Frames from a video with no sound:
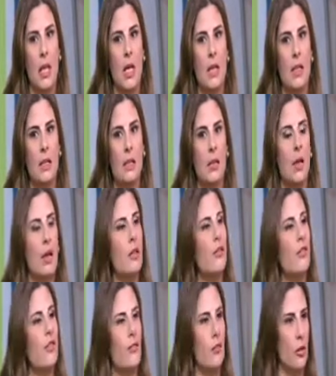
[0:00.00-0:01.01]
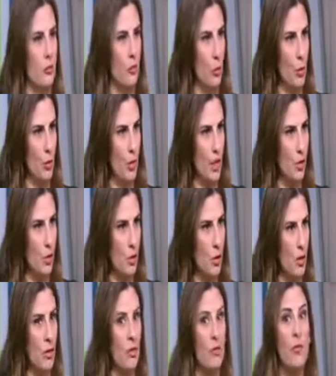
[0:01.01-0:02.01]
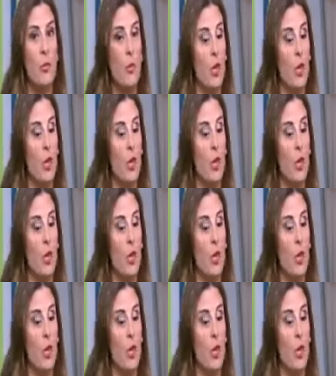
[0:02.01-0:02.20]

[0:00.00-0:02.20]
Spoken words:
is kind of different from a place to another, from